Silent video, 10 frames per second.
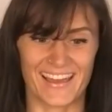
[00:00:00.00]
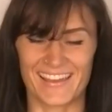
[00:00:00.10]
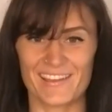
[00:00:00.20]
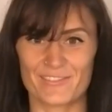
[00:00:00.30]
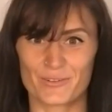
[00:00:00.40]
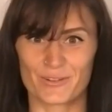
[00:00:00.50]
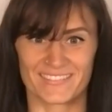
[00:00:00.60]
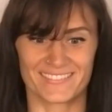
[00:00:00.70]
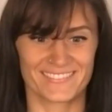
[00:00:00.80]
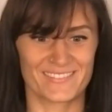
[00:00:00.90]
Hi,
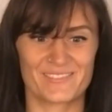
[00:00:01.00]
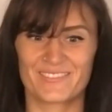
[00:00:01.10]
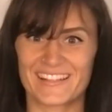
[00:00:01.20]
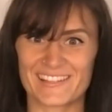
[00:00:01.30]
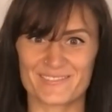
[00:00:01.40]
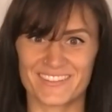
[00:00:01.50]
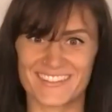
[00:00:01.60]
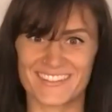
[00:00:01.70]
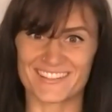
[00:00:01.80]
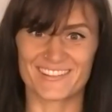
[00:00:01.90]
everyone. Welcome to
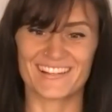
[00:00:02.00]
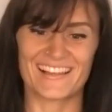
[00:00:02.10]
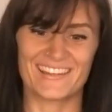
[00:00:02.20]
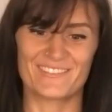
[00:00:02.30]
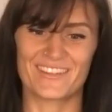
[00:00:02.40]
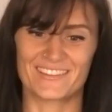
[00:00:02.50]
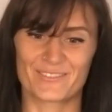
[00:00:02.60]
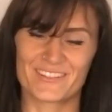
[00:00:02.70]
this online event